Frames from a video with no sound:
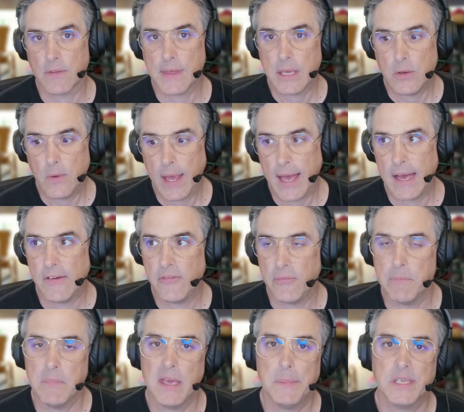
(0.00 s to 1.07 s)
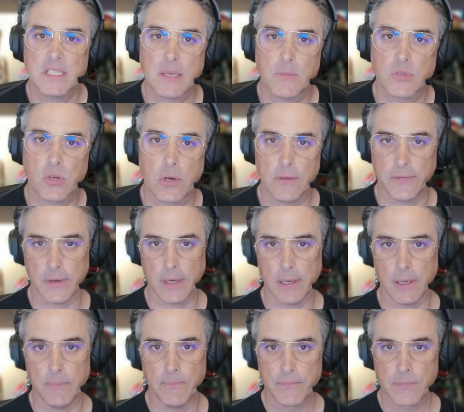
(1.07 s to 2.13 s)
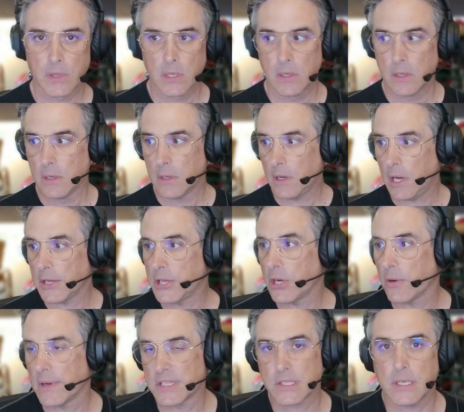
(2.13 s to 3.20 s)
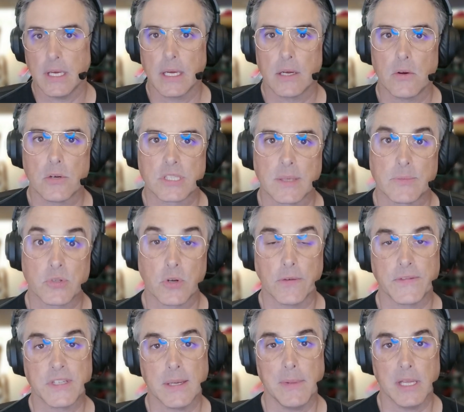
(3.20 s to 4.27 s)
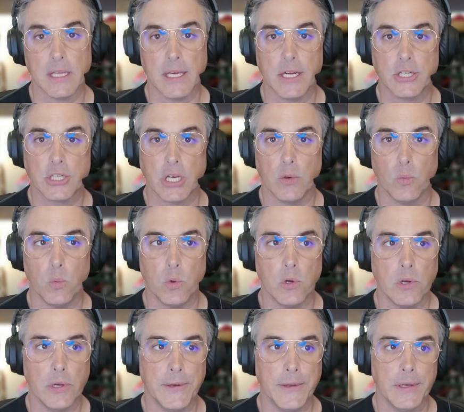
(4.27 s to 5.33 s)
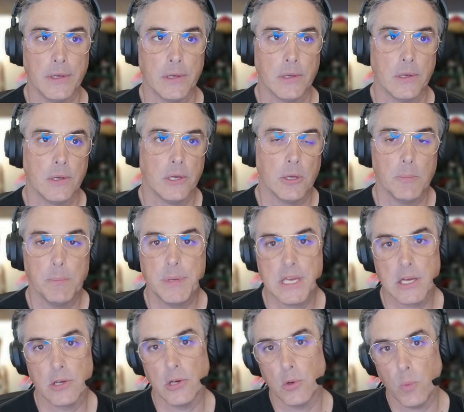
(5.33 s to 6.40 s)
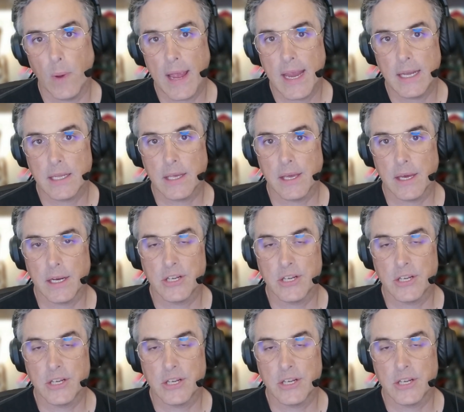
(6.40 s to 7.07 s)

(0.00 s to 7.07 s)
that you have, maybe some sort of a heuristic or some sort of simulation would be a good way to get